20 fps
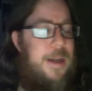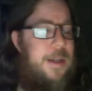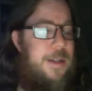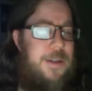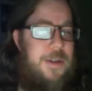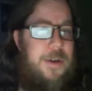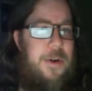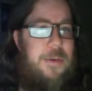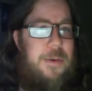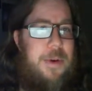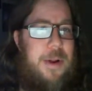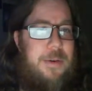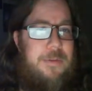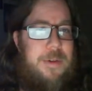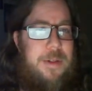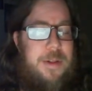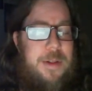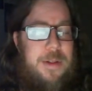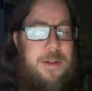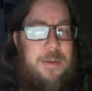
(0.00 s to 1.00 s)
It's no
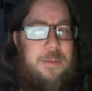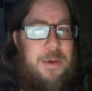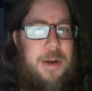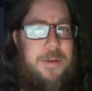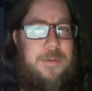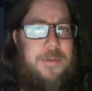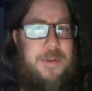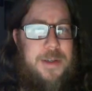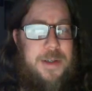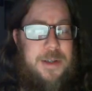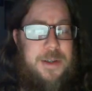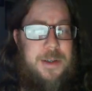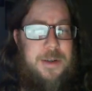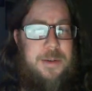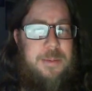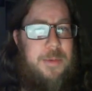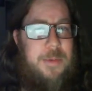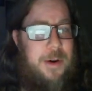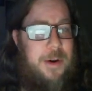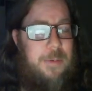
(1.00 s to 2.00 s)
different than the Rift
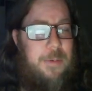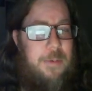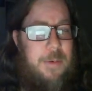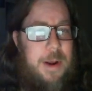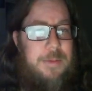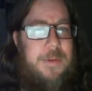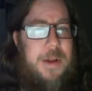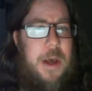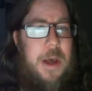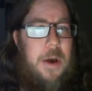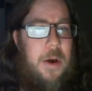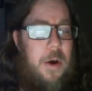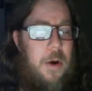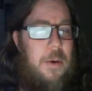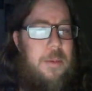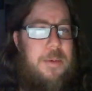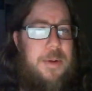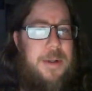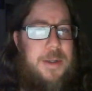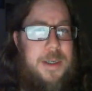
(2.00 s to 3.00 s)
system when a rift
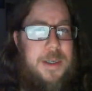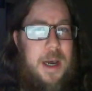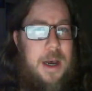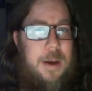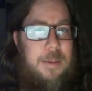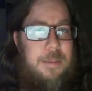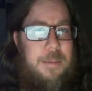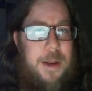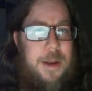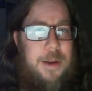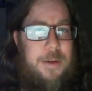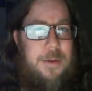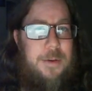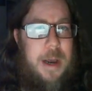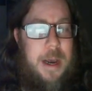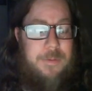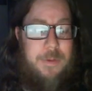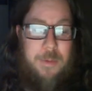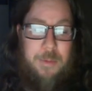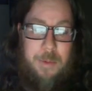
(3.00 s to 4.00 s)
opens up and you
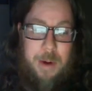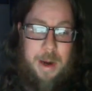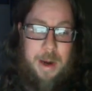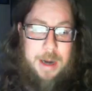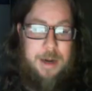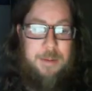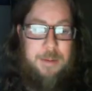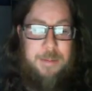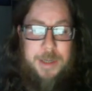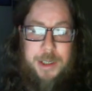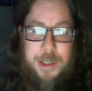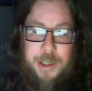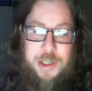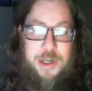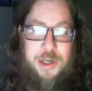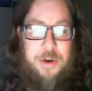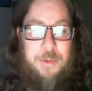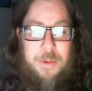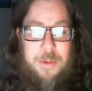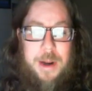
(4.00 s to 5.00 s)
have a randomly
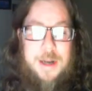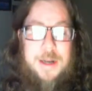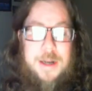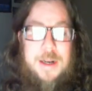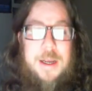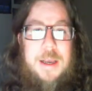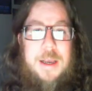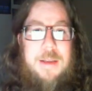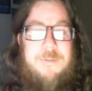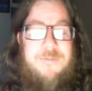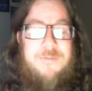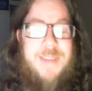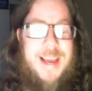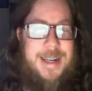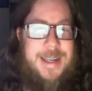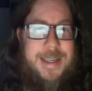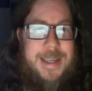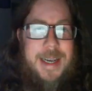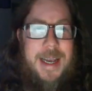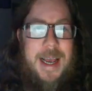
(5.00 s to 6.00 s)
generated
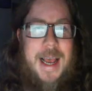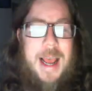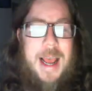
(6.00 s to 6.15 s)
event